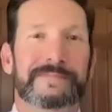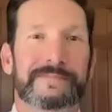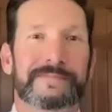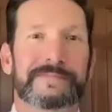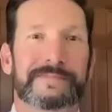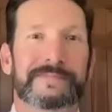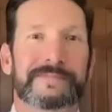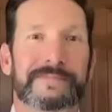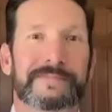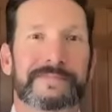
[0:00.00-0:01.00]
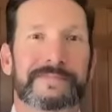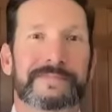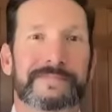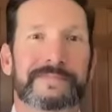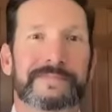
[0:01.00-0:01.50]

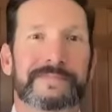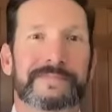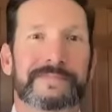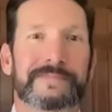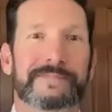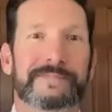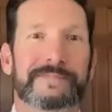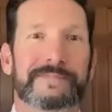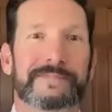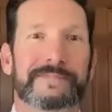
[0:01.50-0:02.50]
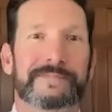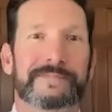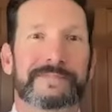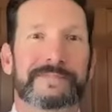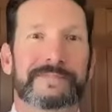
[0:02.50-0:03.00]

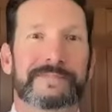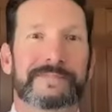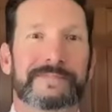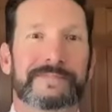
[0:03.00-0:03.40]
(not speaking)